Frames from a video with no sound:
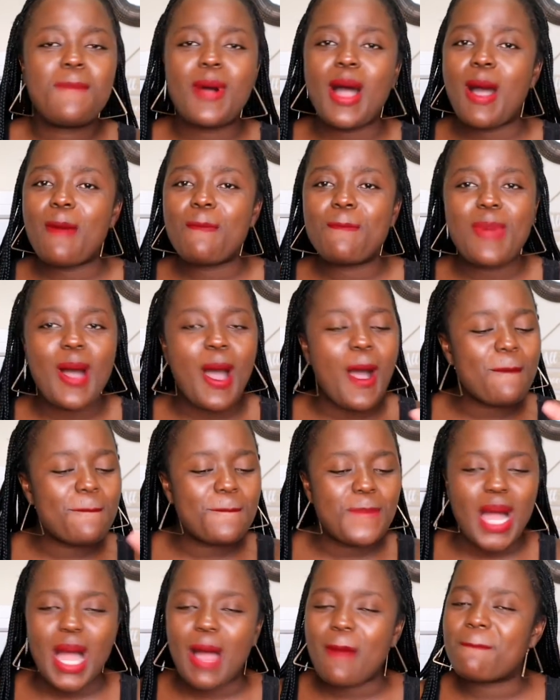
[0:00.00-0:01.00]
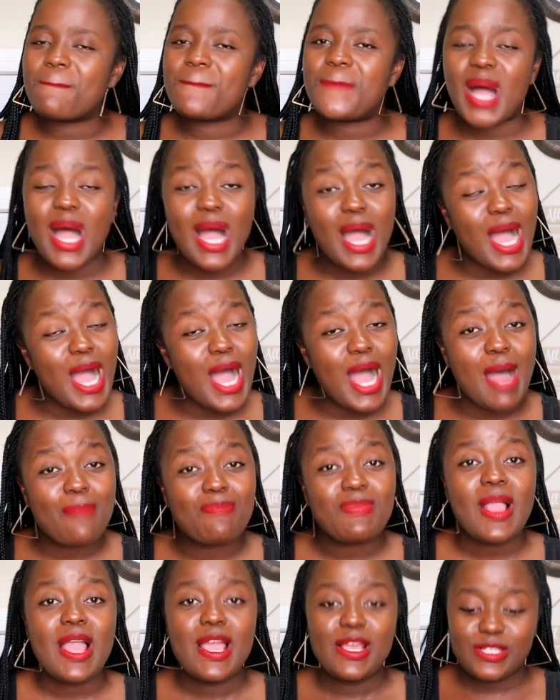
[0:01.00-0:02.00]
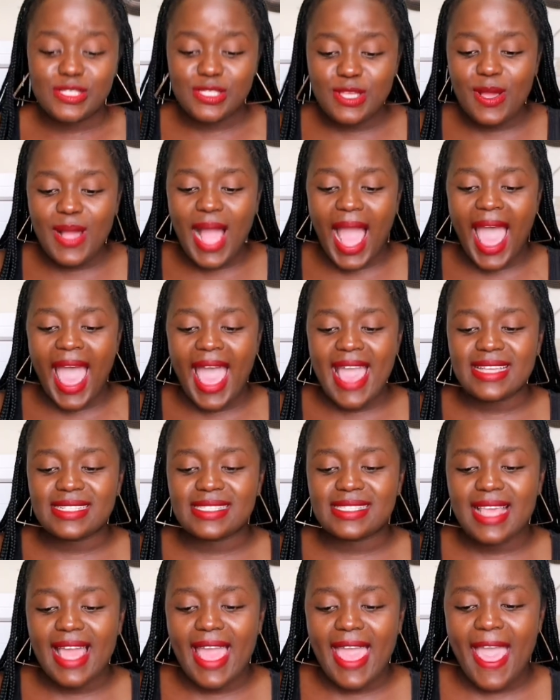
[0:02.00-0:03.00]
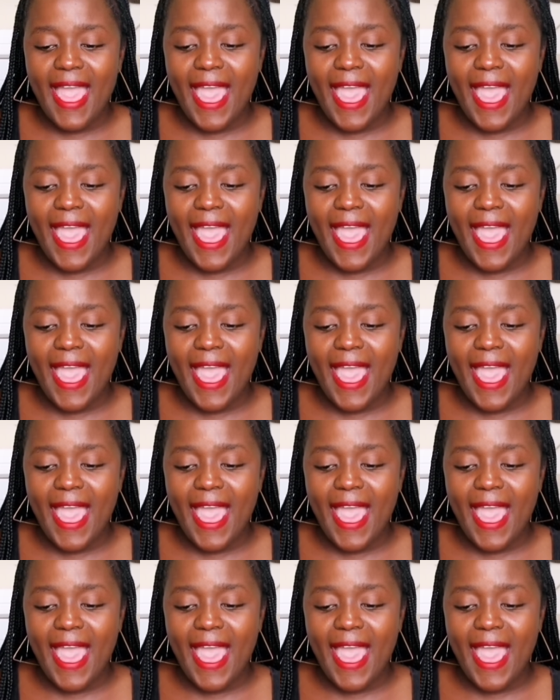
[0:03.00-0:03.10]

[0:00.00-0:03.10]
pop pop pop pop. So guys,